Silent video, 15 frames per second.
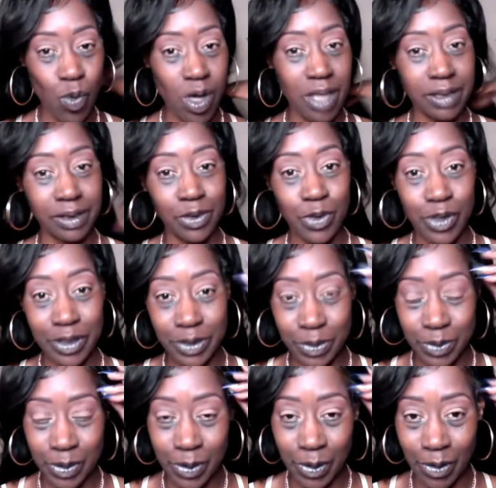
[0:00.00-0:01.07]
I was
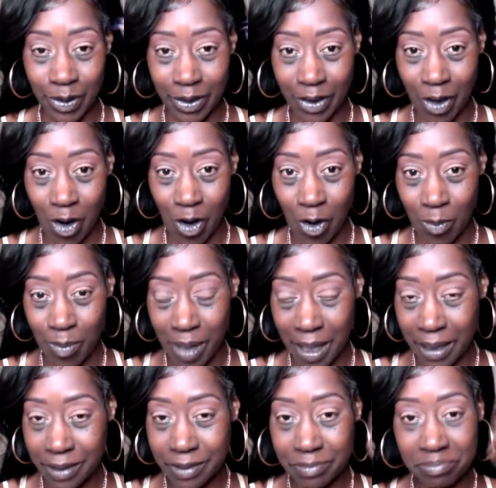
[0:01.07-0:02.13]
going to curl it
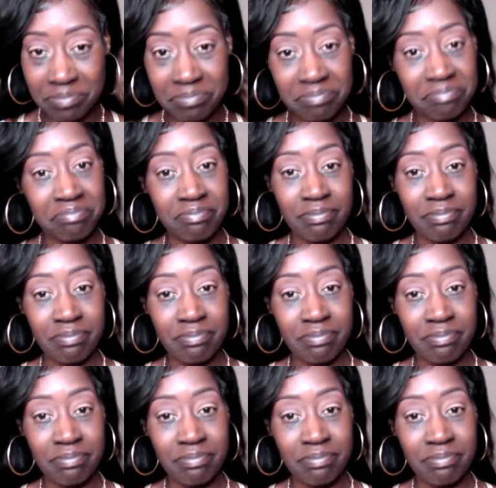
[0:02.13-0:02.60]
all, but